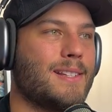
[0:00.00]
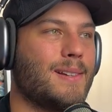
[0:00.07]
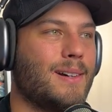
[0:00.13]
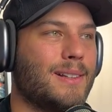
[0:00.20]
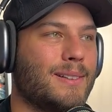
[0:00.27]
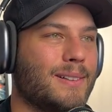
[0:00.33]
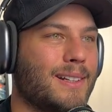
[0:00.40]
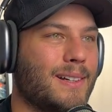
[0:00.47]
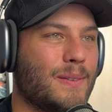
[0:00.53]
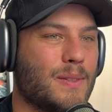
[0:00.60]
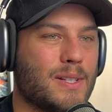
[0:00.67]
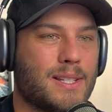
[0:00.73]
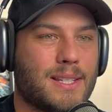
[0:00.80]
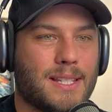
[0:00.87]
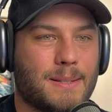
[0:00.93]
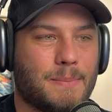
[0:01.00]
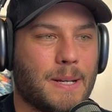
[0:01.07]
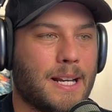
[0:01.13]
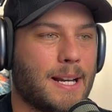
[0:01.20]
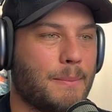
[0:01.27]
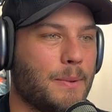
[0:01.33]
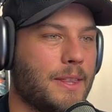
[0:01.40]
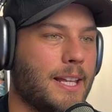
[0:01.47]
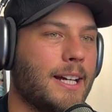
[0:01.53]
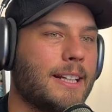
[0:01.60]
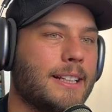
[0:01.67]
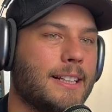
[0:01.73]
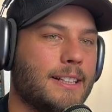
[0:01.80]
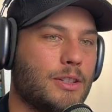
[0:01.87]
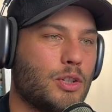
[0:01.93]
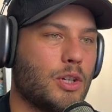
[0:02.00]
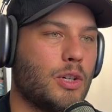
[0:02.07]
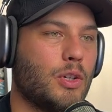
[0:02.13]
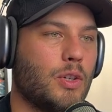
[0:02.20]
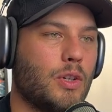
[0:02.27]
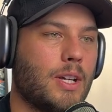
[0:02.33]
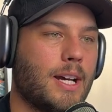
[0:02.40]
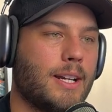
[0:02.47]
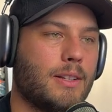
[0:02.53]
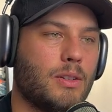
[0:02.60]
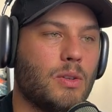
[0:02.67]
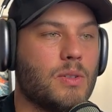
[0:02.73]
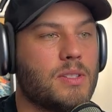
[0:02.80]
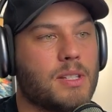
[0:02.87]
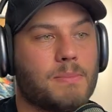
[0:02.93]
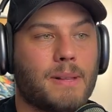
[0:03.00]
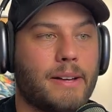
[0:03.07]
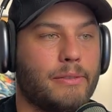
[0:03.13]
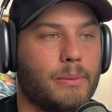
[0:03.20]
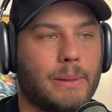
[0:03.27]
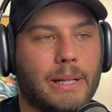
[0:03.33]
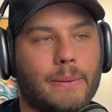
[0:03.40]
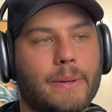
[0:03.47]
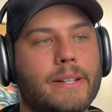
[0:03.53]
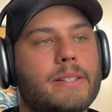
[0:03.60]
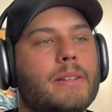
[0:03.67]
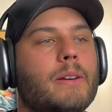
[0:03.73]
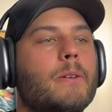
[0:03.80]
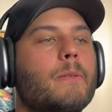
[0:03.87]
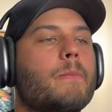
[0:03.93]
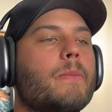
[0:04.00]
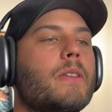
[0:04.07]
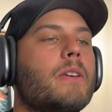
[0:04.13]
So I thought I would just spin it up without it and show you how to use this platform anyway. So